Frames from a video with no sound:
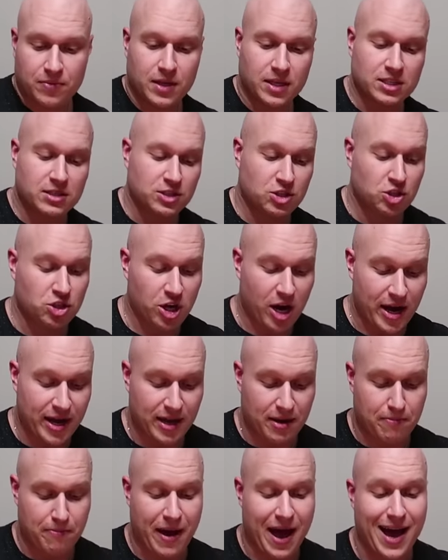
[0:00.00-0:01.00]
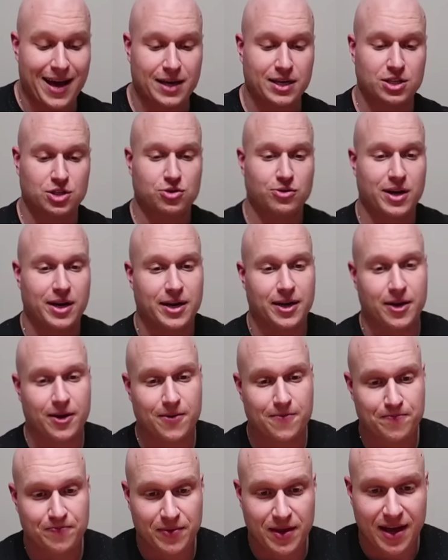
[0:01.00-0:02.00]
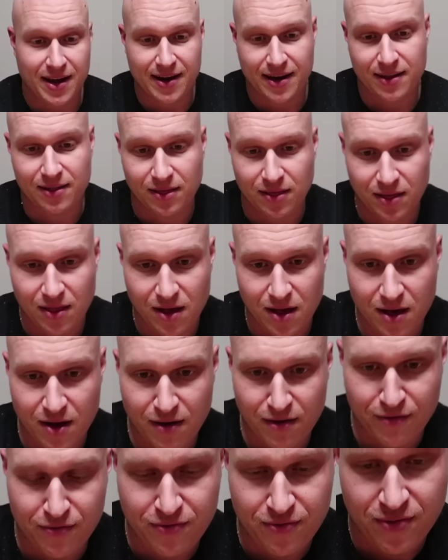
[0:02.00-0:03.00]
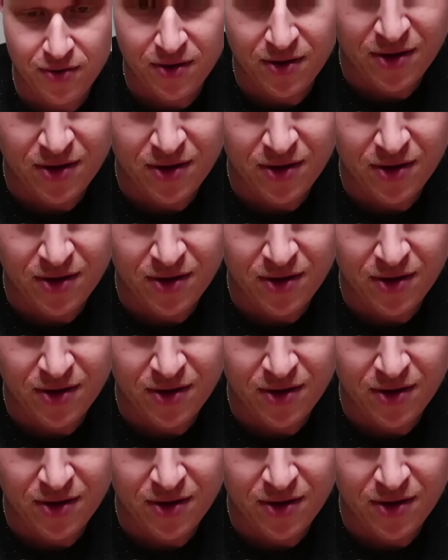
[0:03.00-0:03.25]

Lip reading: this giant package right here, and I love